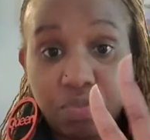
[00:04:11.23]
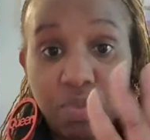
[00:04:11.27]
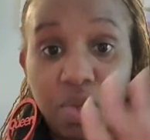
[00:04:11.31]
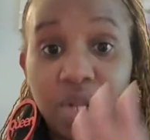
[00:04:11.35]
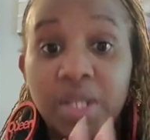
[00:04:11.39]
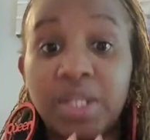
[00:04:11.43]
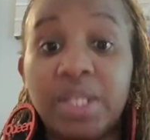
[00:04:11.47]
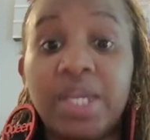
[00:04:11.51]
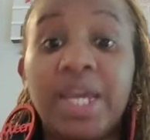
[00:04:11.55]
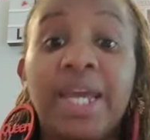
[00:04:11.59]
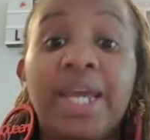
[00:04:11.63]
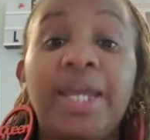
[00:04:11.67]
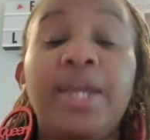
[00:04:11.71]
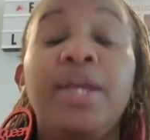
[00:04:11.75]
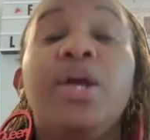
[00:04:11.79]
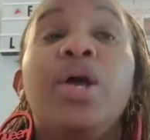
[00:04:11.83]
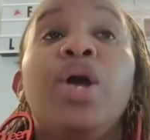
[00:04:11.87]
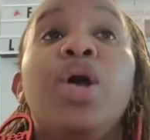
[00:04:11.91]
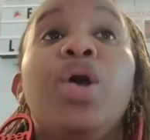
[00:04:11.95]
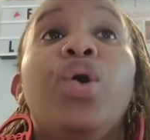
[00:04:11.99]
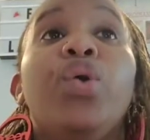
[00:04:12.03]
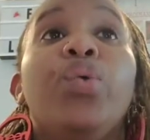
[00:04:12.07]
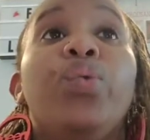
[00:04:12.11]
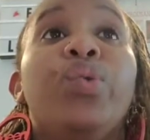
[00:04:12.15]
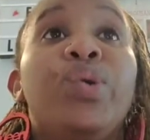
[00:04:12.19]
okay,
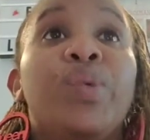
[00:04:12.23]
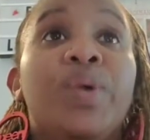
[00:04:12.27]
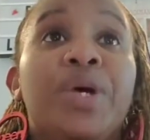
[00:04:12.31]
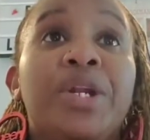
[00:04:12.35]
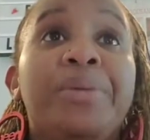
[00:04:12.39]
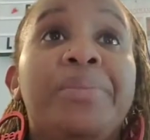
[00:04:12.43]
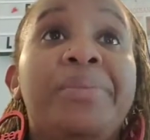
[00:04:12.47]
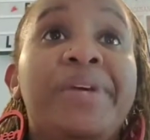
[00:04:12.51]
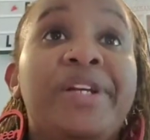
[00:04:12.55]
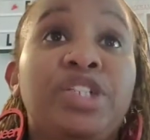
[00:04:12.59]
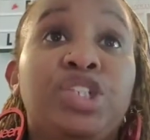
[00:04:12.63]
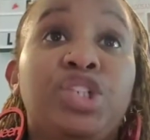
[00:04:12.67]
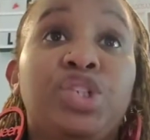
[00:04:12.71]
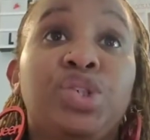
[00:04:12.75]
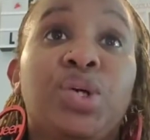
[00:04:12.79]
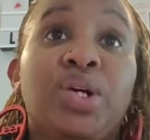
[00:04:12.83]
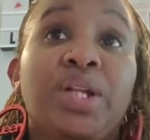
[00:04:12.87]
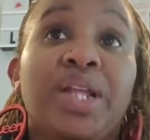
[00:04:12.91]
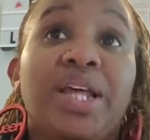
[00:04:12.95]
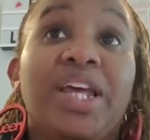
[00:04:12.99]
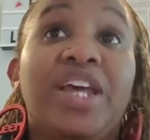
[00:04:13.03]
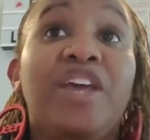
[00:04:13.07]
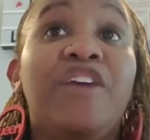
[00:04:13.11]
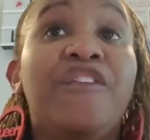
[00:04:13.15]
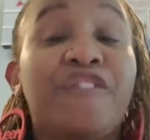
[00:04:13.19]
we want to make sure
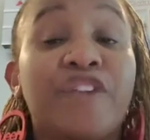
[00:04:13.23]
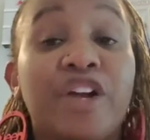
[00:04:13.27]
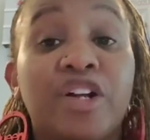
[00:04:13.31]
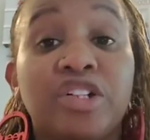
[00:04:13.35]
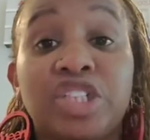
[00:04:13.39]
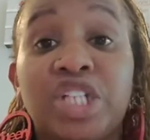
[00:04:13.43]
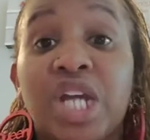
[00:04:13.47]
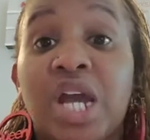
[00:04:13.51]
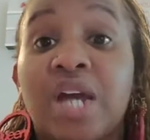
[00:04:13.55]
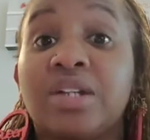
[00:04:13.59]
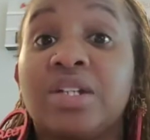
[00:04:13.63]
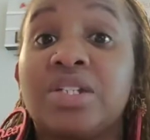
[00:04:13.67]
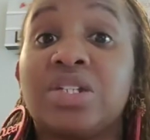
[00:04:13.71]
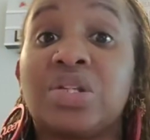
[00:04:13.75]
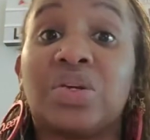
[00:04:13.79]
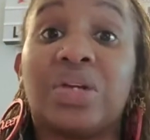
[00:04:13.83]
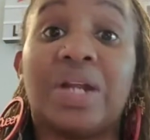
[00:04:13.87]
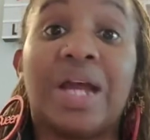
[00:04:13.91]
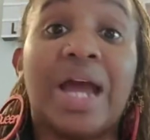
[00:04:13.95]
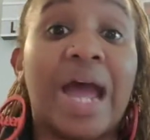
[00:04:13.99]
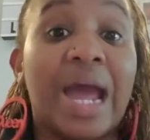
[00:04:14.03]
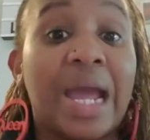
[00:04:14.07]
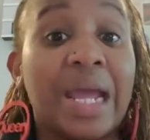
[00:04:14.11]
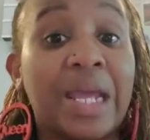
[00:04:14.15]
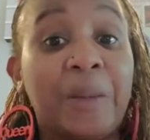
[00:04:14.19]
that if our child is on
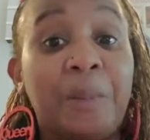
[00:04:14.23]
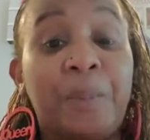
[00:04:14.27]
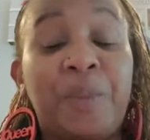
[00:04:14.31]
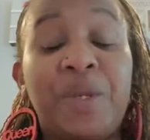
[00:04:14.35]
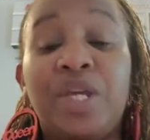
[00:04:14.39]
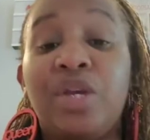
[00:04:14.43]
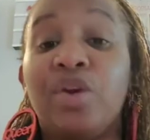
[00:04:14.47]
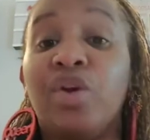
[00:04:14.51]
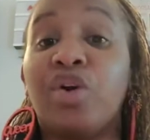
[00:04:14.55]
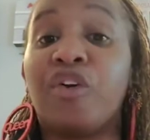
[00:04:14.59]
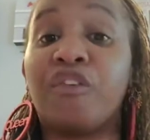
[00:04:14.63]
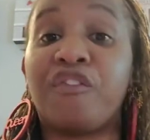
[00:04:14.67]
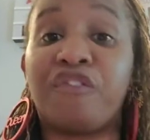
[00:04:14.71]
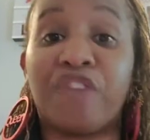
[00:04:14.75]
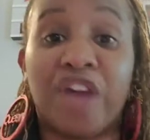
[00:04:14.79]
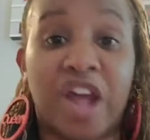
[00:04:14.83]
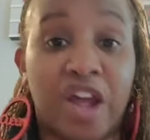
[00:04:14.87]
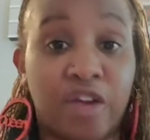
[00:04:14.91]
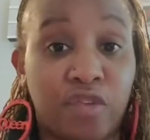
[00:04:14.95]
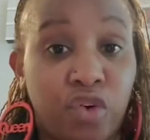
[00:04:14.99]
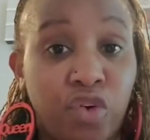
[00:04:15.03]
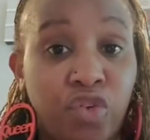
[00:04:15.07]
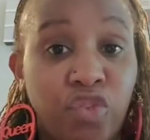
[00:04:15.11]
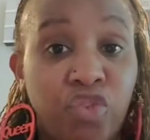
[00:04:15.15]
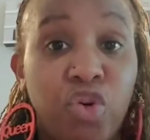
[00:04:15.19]
an IEP or
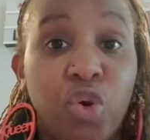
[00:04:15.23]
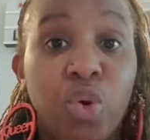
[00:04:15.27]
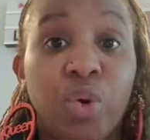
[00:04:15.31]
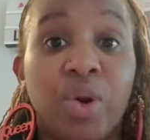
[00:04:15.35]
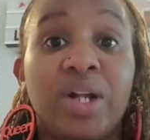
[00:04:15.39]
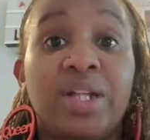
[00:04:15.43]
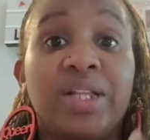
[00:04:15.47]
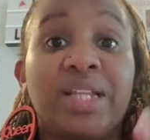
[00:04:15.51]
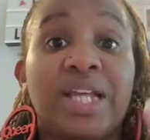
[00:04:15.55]
504,